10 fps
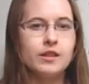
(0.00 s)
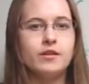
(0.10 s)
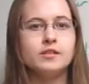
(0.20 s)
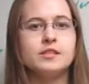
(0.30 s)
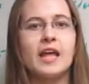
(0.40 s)

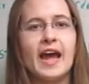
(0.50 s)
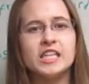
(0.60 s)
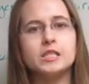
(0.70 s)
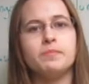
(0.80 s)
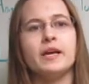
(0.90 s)
there's the
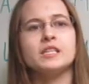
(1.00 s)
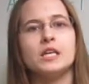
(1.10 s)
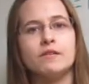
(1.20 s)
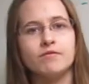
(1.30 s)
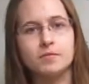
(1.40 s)
aspect
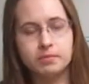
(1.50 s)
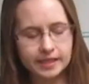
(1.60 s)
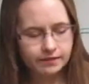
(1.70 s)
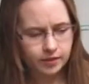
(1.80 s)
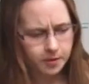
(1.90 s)
of the
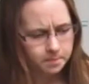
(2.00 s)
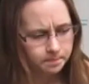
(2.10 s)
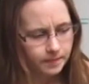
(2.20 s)
believer.